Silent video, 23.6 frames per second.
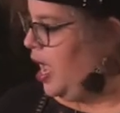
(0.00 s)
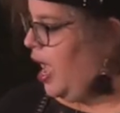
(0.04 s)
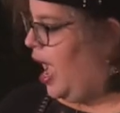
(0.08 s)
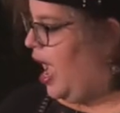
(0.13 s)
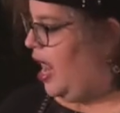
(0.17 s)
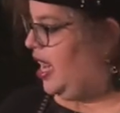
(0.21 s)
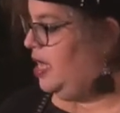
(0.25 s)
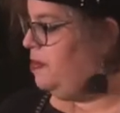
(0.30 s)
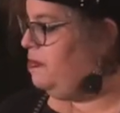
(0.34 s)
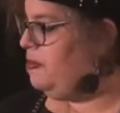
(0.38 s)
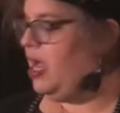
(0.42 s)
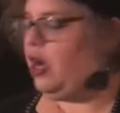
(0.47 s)

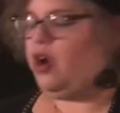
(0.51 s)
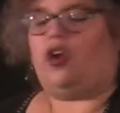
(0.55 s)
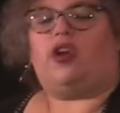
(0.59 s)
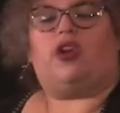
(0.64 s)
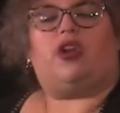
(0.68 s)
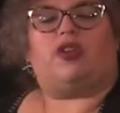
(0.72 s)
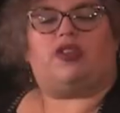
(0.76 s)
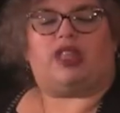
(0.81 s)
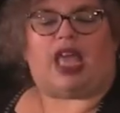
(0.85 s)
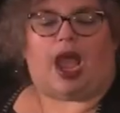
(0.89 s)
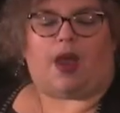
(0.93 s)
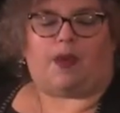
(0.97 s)
any
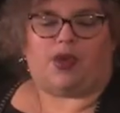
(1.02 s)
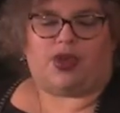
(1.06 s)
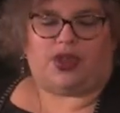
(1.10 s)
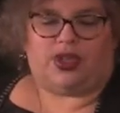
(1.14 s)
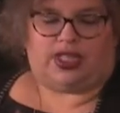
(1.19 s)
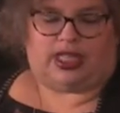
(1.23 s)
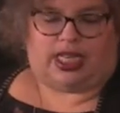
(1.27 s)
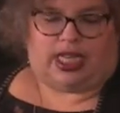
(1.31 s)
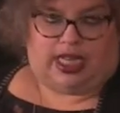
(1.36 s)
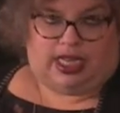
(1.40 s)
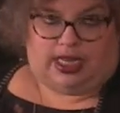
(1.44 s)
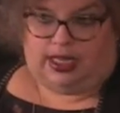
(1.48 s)
mariner that
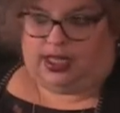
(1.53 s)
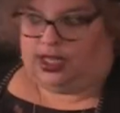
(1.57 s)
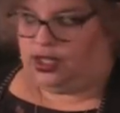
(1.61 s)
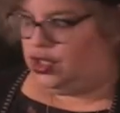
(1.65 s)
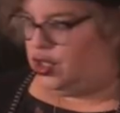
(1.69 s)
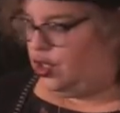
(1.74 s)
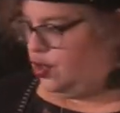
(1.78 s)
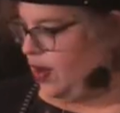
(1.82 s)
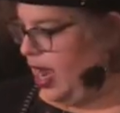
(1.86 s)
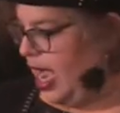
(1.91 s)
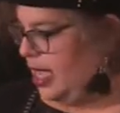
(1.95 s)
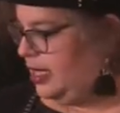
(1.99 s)
was in
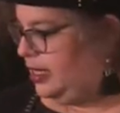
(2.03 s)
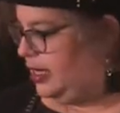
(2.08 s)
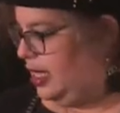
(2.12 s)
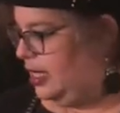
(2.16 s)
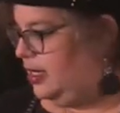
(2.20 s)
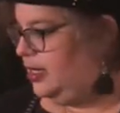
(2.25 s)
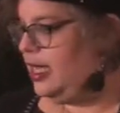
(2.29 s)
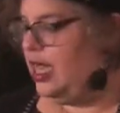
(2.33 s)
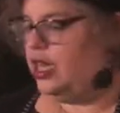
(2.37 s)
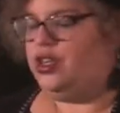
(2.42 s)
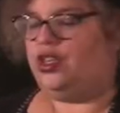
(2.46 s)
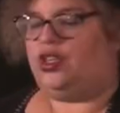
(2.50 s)
distress,
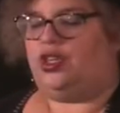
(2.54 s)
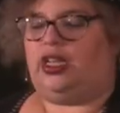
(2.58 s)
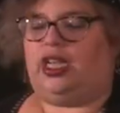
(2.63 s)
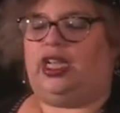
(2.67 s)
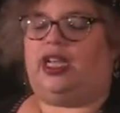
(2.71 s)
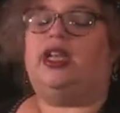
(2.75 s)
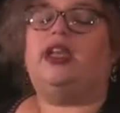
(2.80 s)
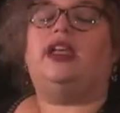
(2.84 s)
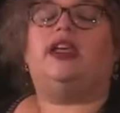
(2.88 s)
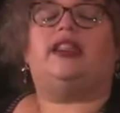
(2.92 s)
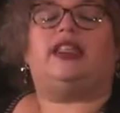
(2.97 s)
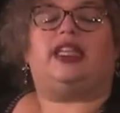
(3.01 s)

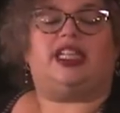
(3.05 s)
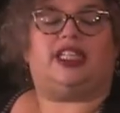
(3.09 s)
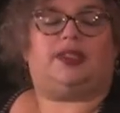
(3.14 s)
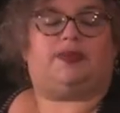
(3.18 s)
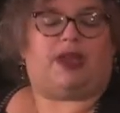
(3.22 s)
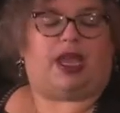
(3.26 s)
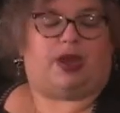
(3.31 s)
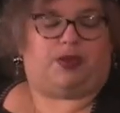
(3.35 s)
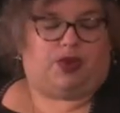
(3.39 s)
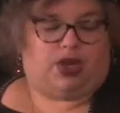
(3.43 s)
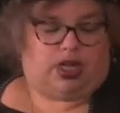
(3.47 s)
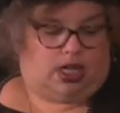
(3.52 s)
essentially, these
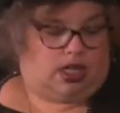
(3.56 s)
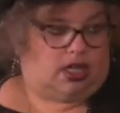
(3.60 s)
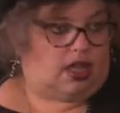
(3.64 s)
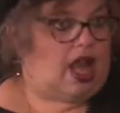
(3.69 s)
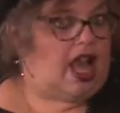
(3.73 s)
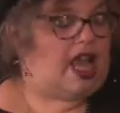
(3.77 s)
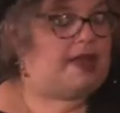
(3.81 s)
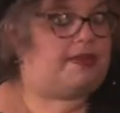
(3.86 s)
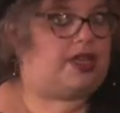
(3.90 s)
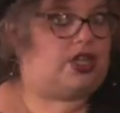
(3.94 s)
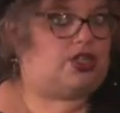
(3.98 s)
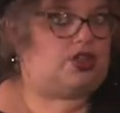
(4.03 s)
men would
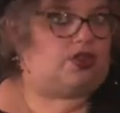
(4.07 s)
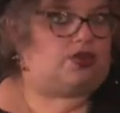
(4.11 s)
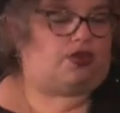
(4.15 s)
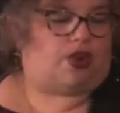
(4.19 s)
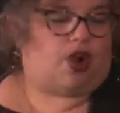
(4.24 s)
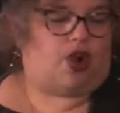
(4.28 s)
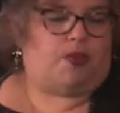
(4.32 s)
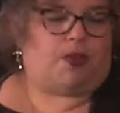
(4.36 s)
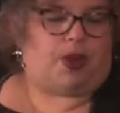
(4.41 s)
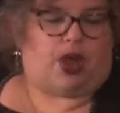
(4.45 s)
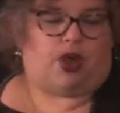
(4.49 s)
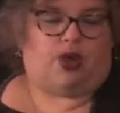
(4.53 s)
climb into
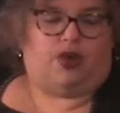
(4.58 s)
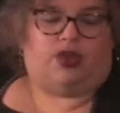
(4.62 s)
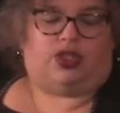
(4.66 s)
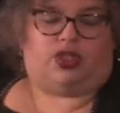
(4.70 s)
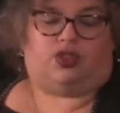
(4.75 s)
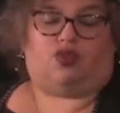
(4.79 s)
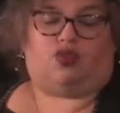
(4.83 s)
rowboats,